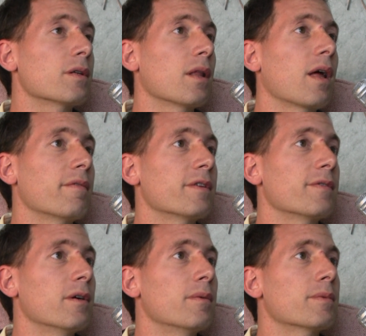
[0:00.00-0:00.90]
in a lot of his
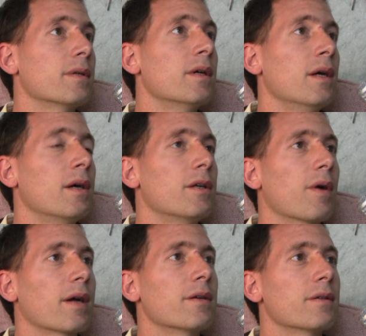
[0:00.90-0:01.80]
films, and
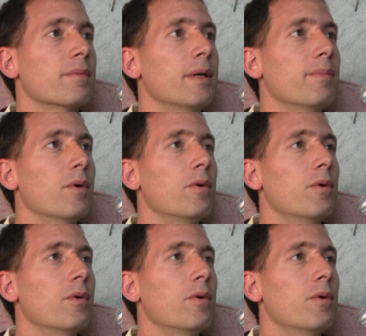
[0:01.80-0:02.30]
directors and people